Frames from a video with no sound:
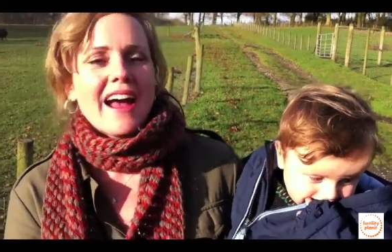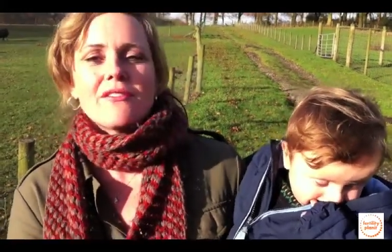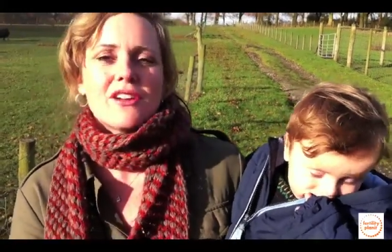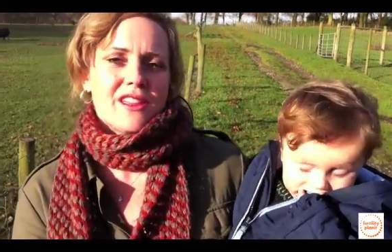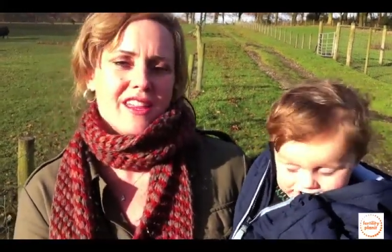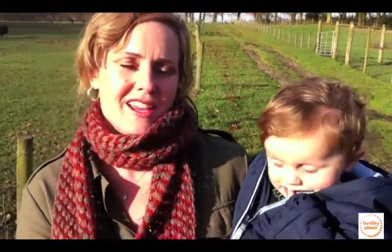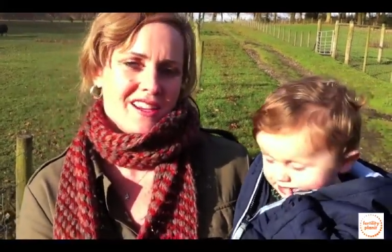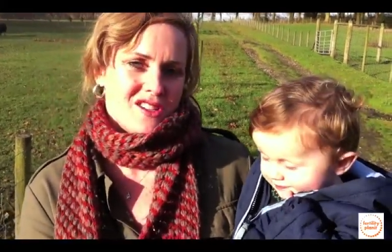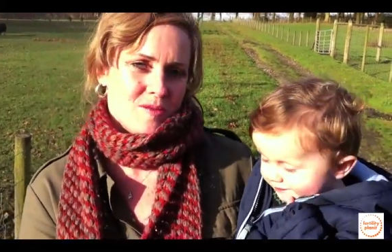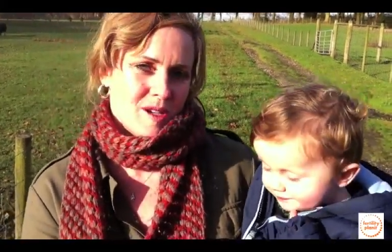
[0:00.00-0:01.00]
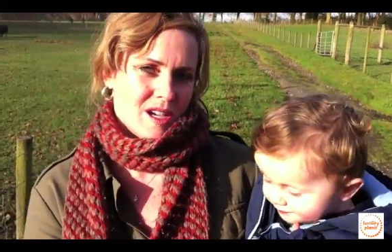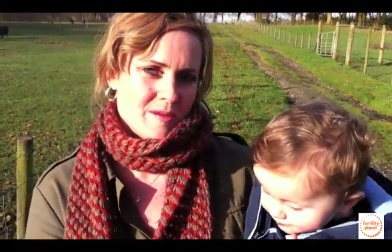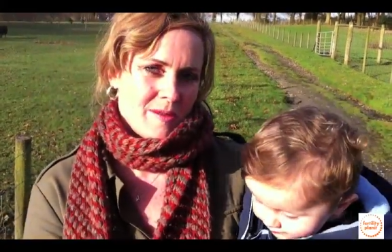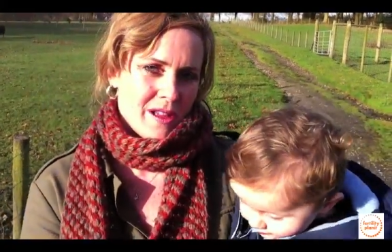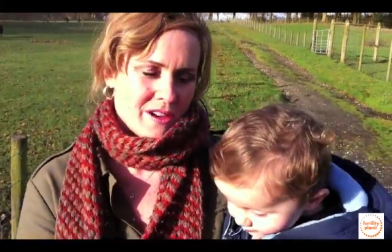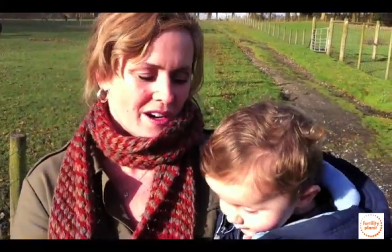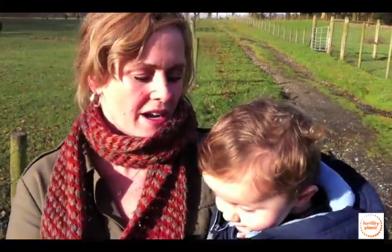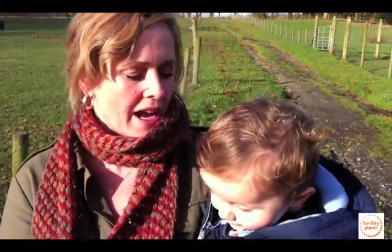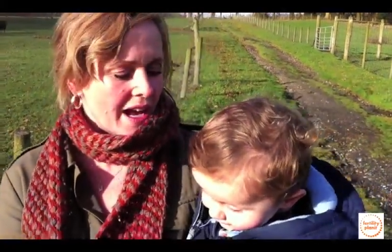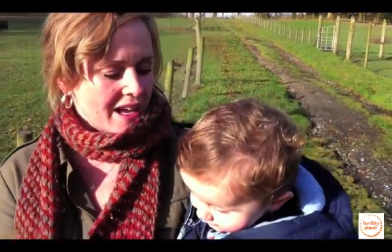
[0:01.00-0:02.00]
everything to become a
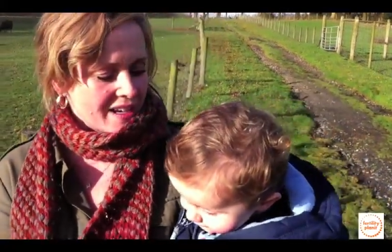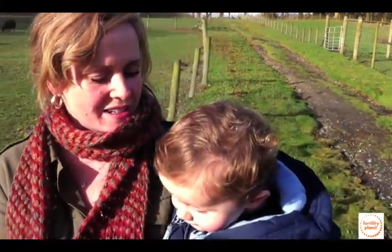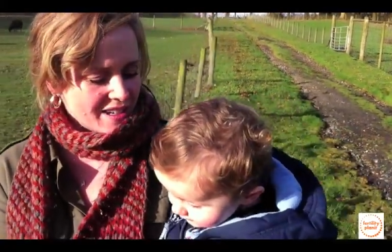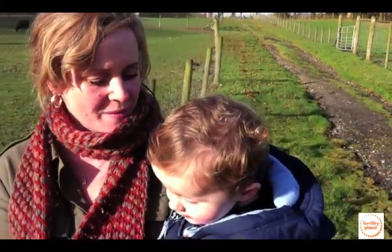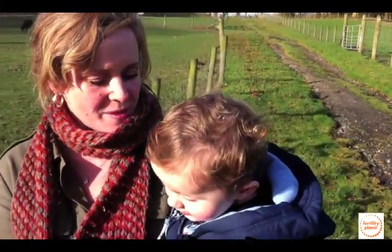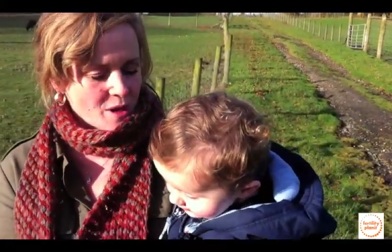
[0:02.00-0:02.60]
mother, and I'm